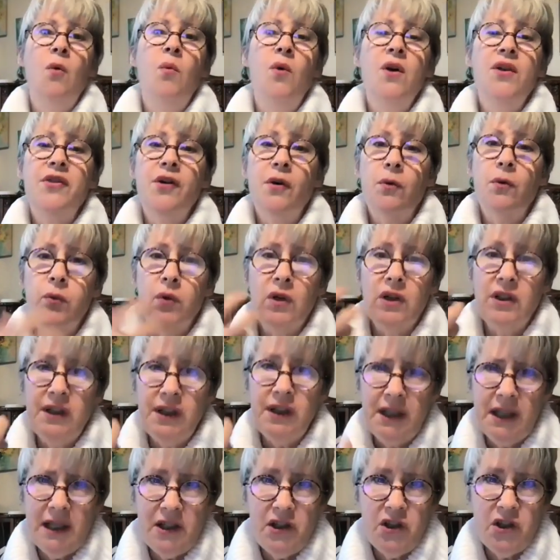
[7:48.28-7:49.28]
with a
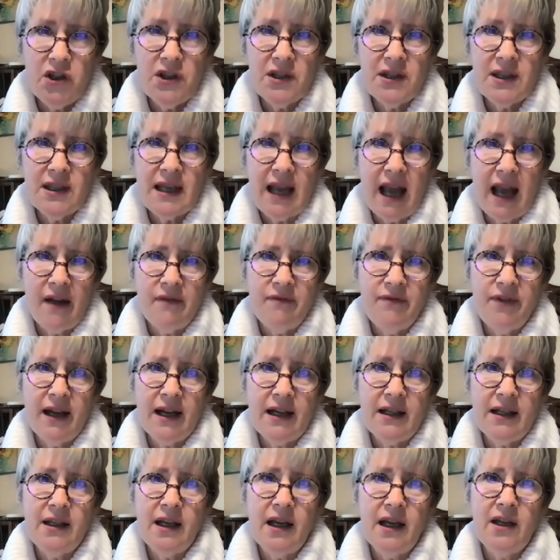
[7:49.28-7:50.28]
religious
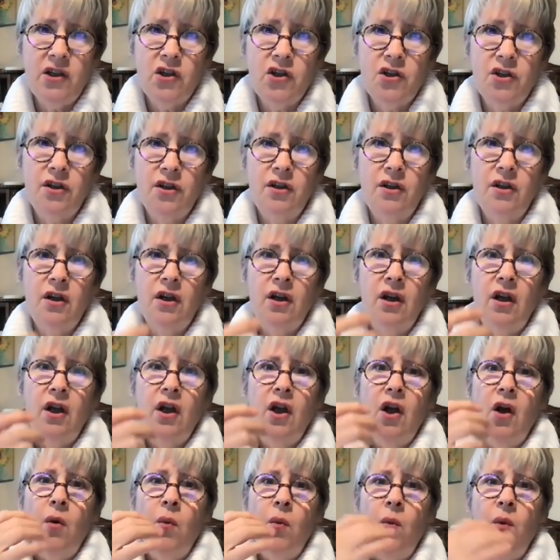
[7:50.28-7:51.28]
affectation,
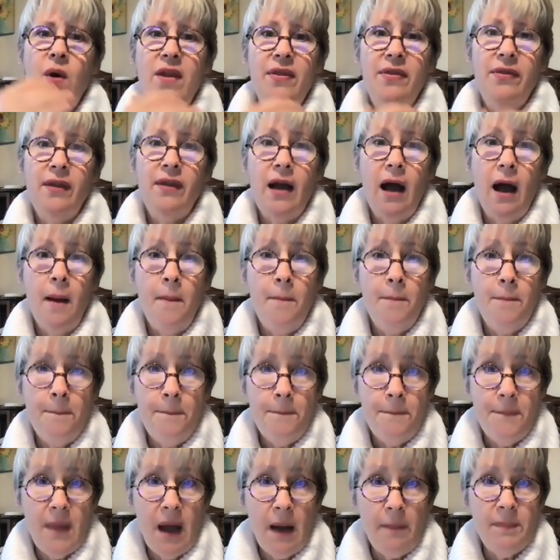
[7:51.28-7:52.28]
with
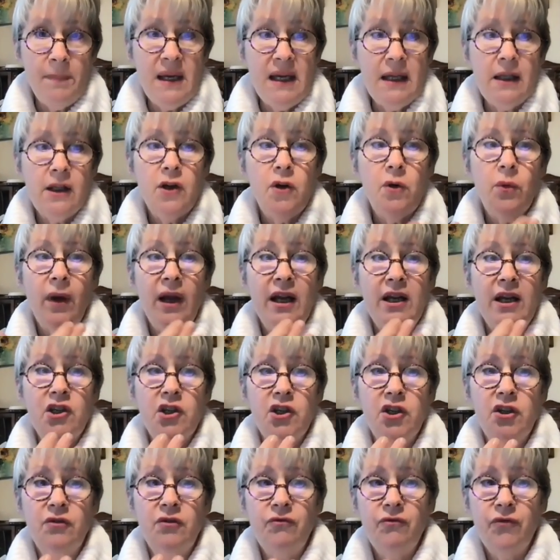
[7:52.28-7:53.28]

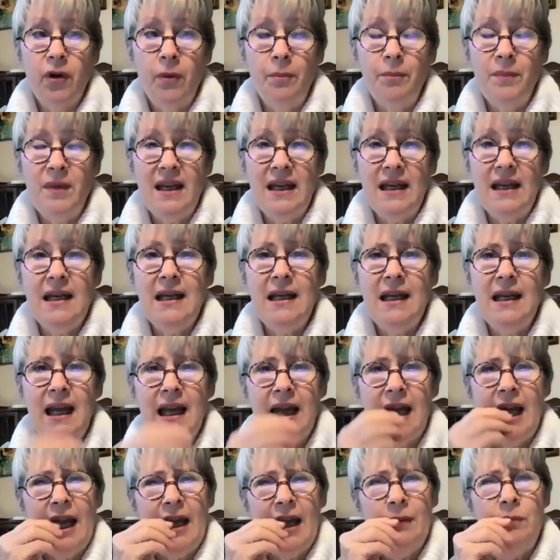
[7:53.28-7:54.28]
amelioration from
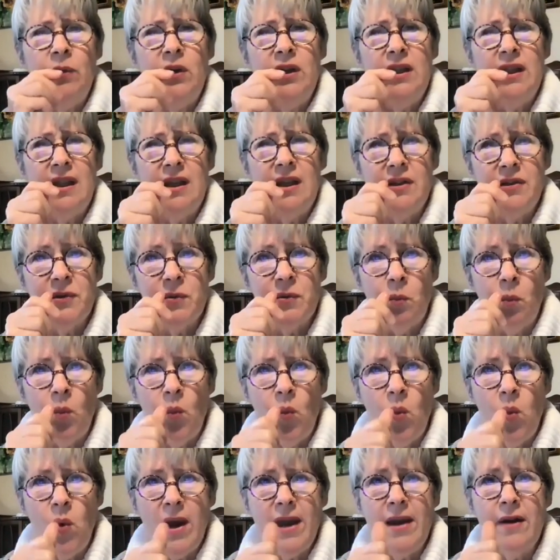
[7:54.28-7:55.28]
eating, and with this
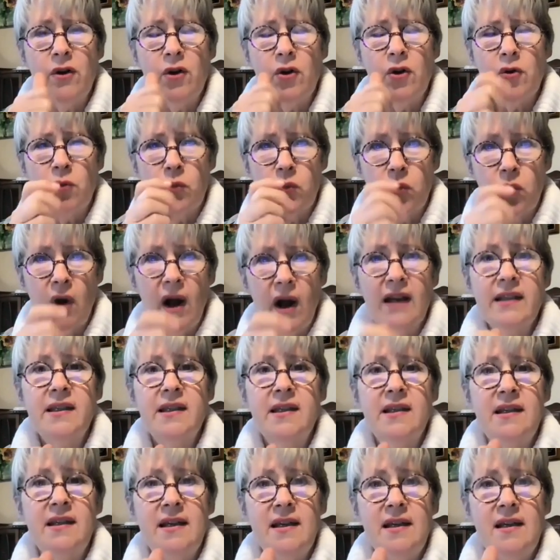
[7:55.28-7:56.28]
weird
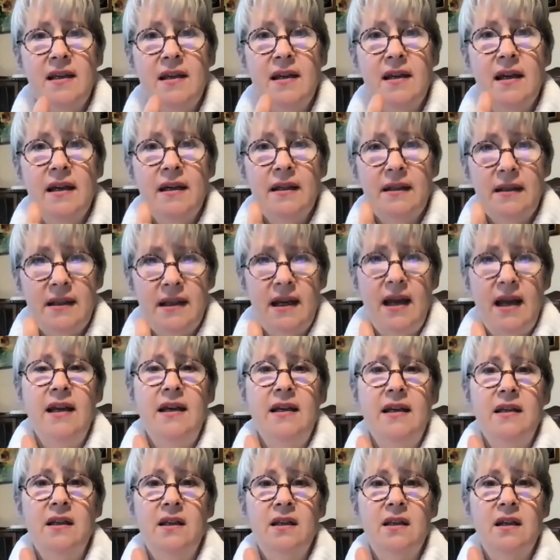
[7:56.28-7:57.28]
rusty
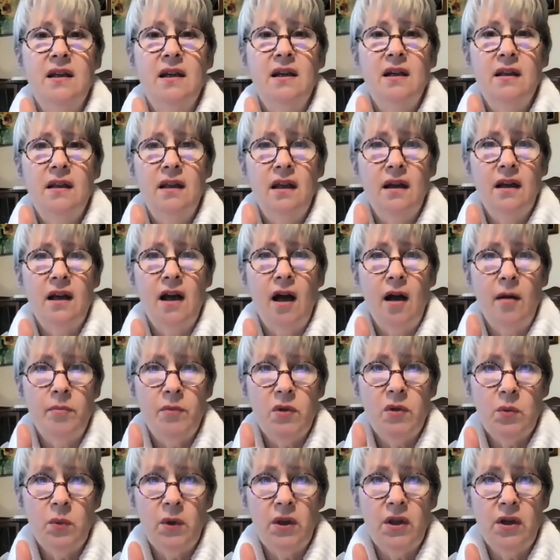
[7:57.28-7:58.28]
taste that
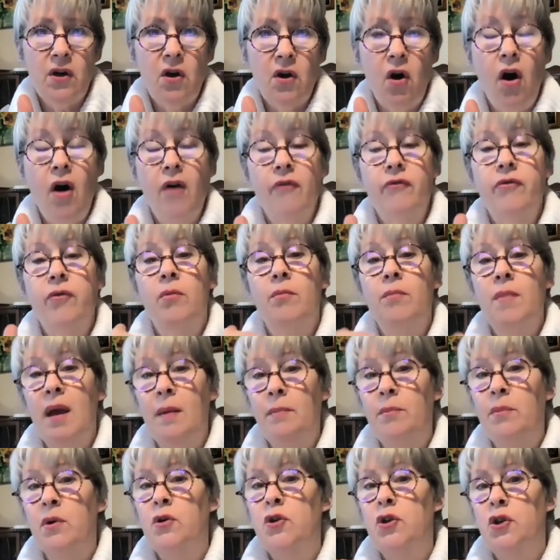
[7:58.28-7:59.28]
comes with a cough.
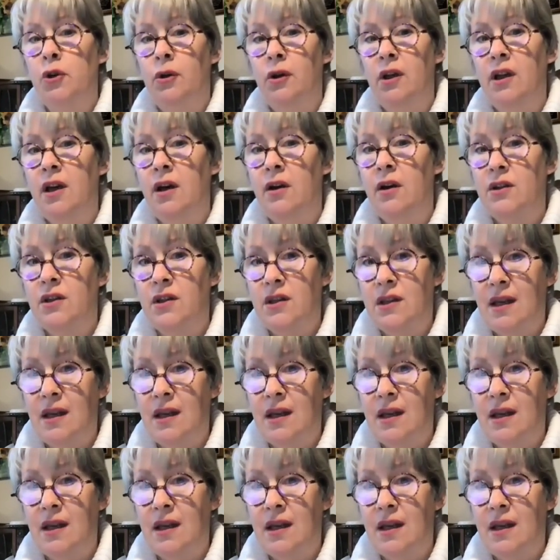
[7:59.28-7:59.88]
Remember, Julien